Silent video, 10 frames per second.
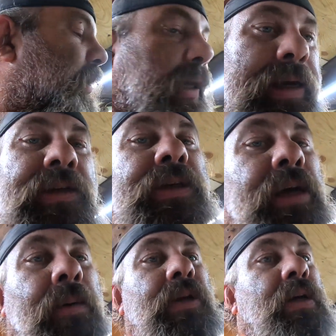like I said,
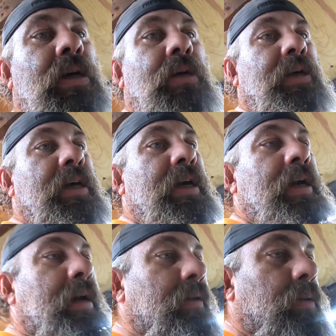I'm not a Honda guy.
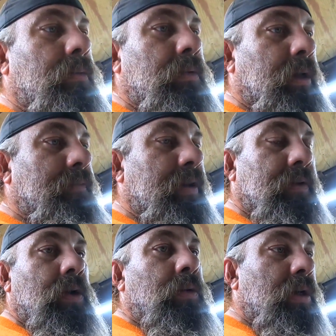I've
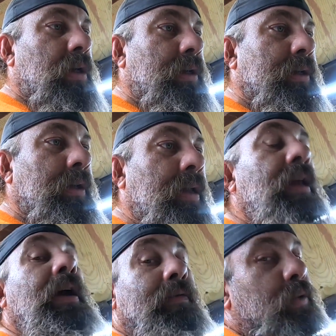never owned a Honda.
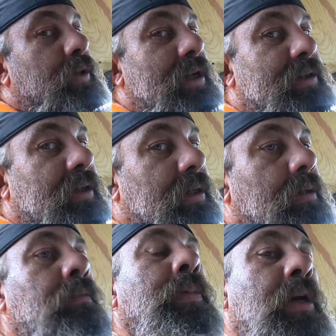I've owned a Nissan,
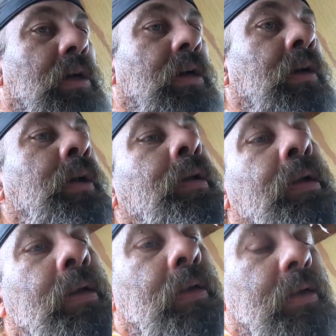but not a
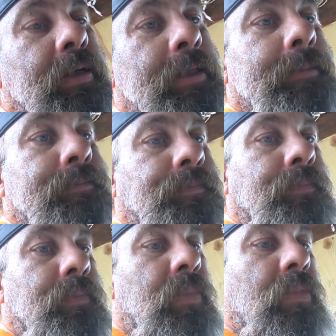Honda.
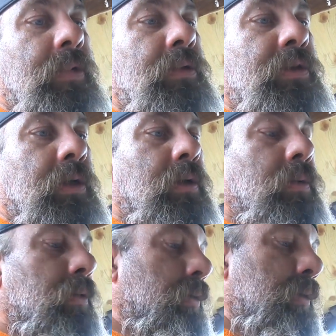
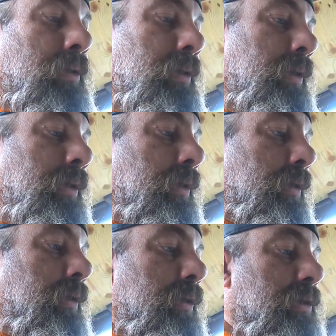So
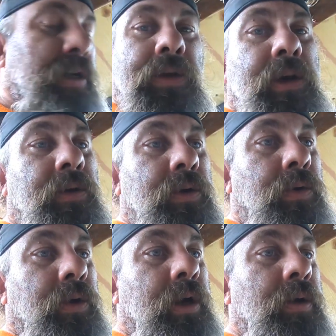it's neither here nor
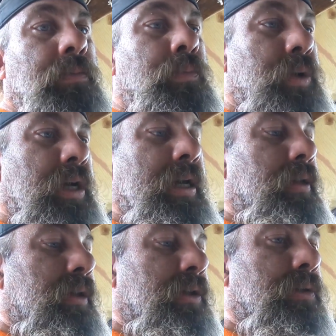there, but
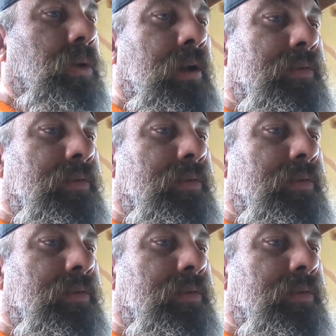this is what I